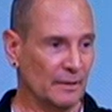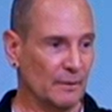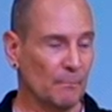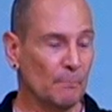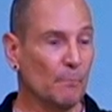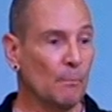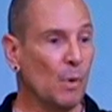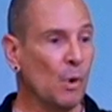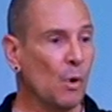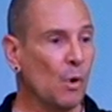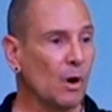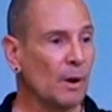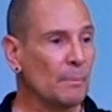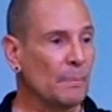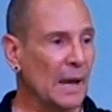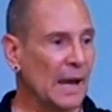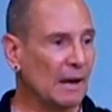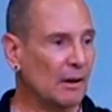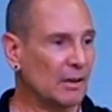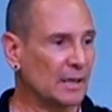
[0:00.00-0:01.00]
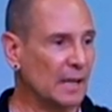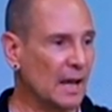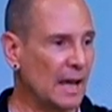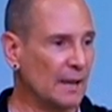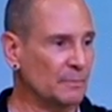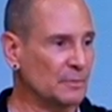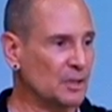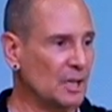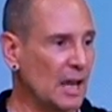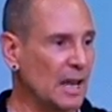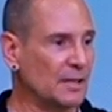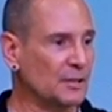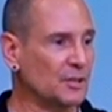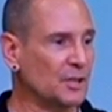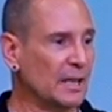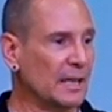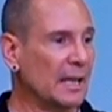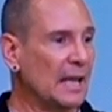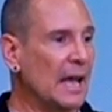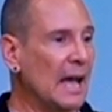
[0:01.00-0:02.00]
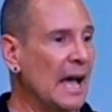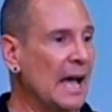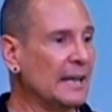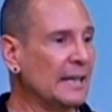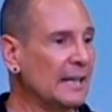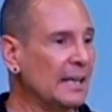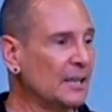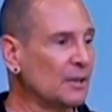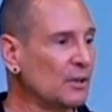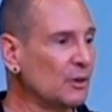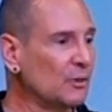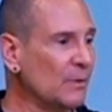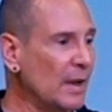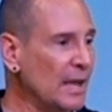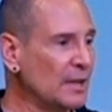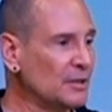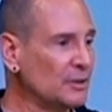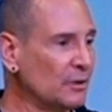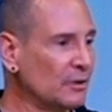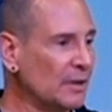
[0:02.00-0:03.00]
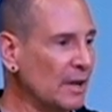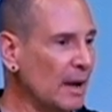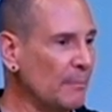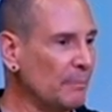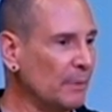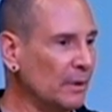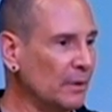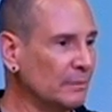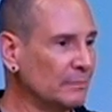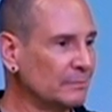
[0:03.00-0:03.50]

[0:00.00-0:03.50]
More paradigm changing, an interracial couple